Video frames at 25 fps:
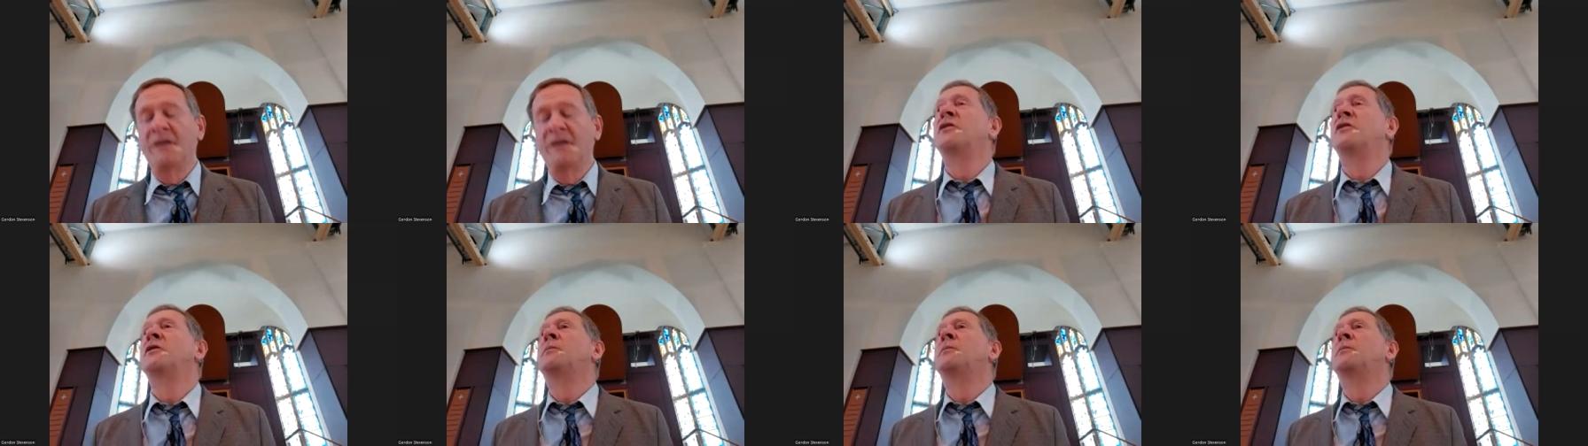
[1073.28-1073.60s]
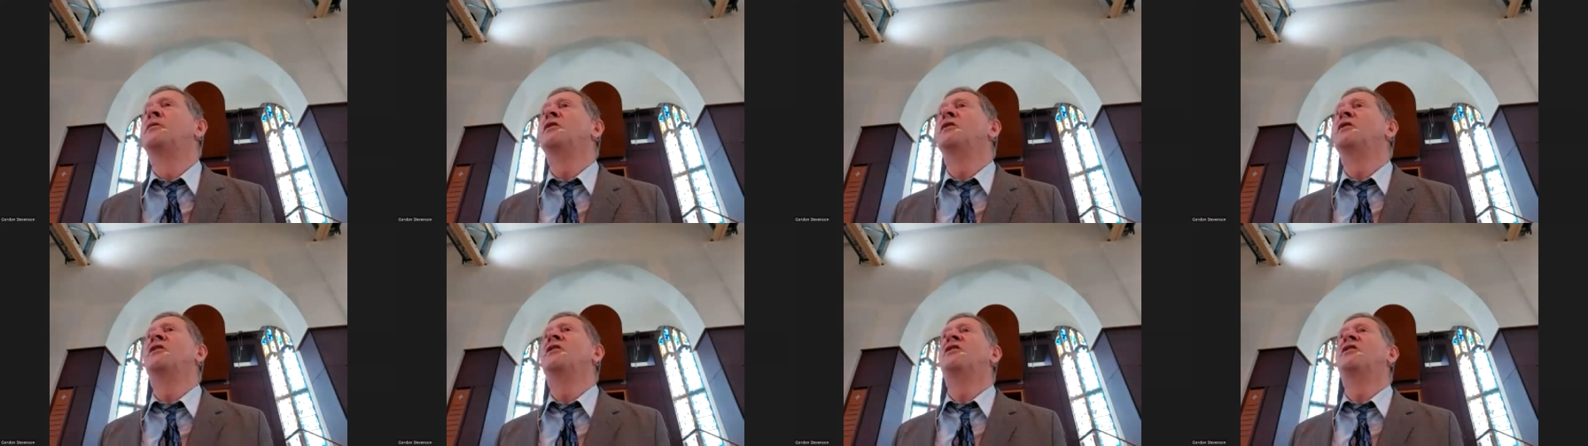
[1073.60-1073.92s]
To
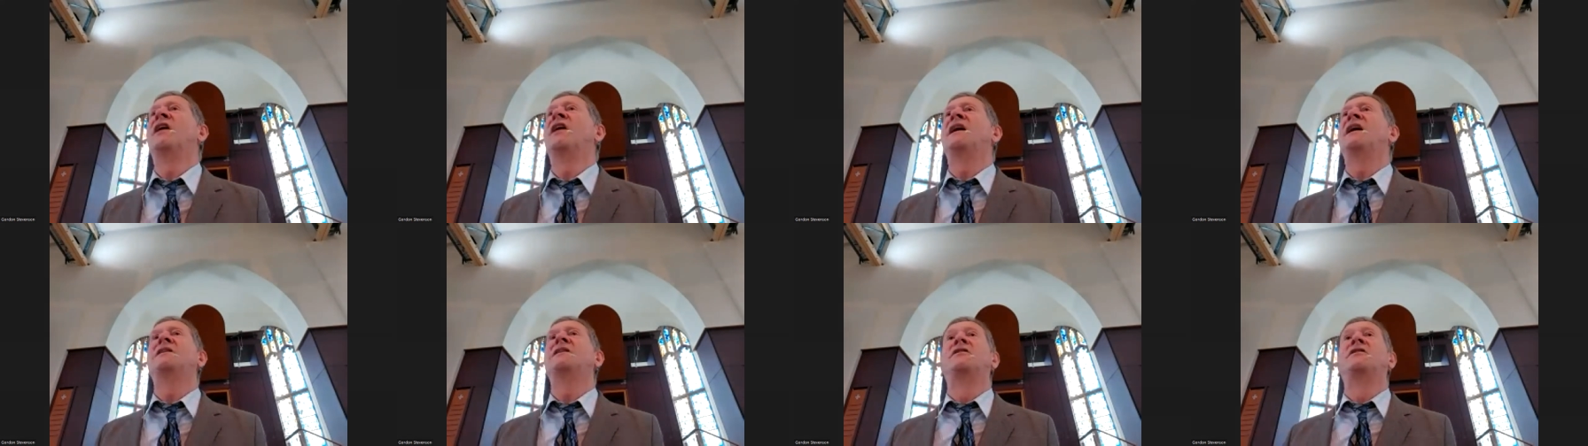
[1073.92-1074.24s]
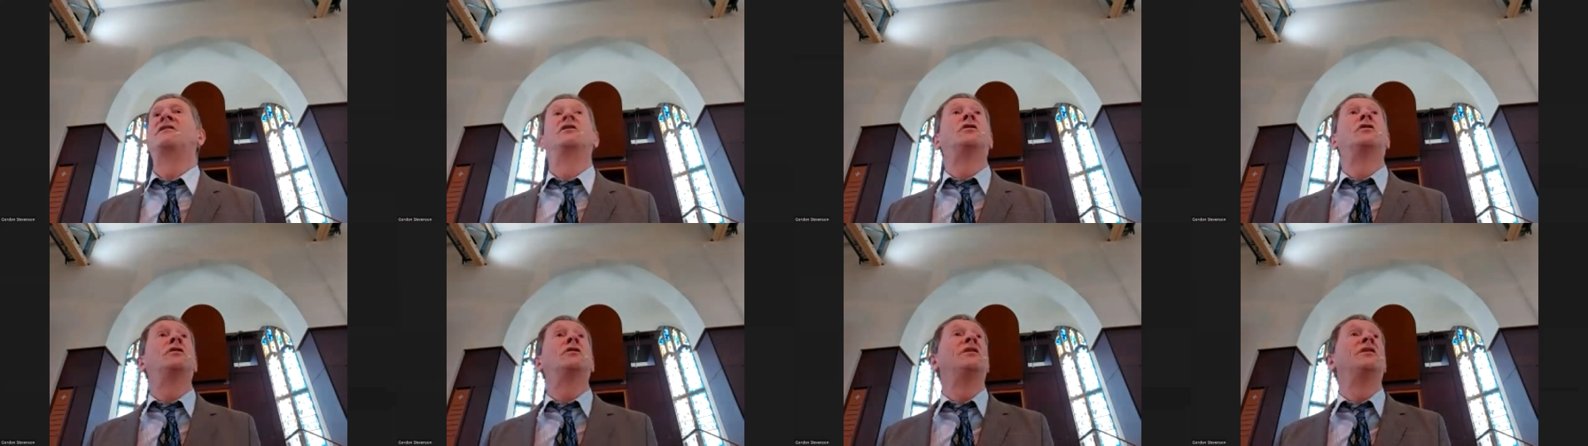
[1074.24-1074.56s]
appreciate
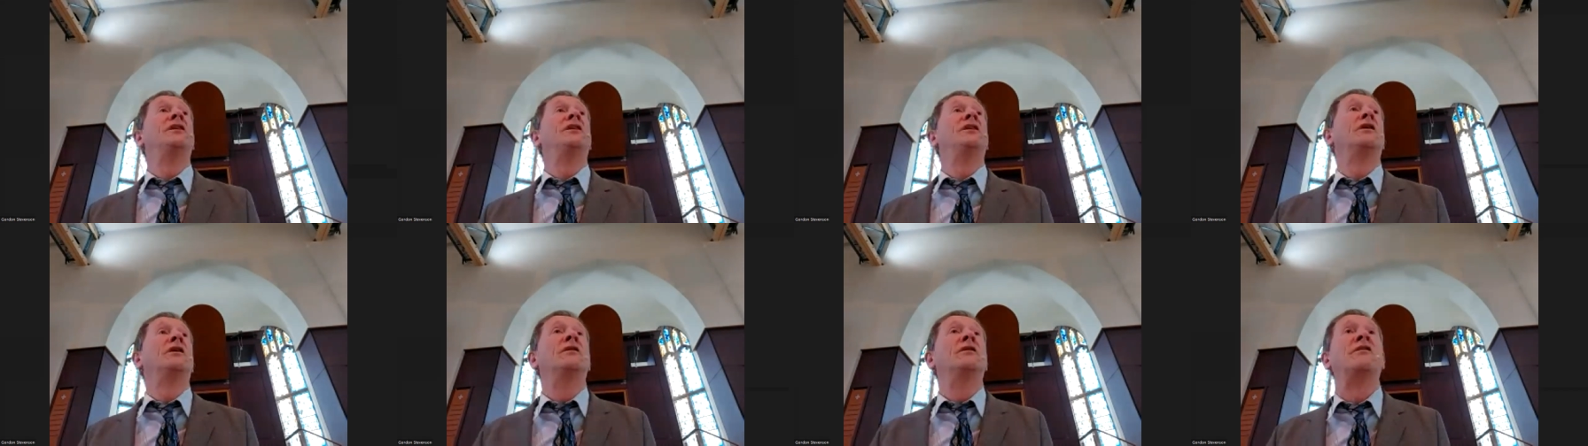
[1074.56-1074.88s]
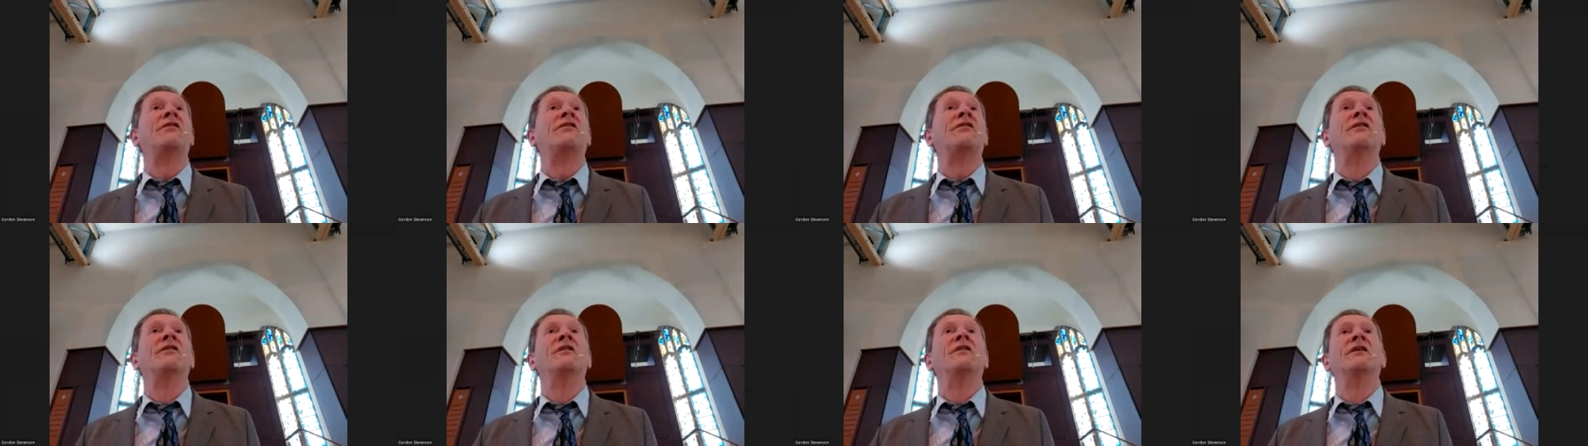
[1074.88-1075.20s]
the good
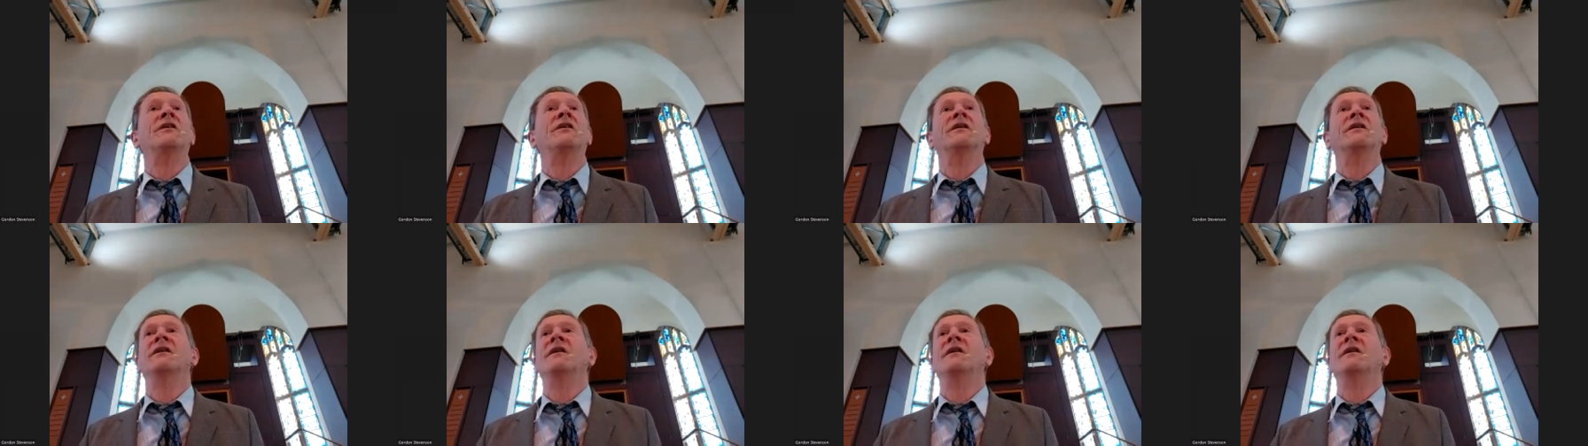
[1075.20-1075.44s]
news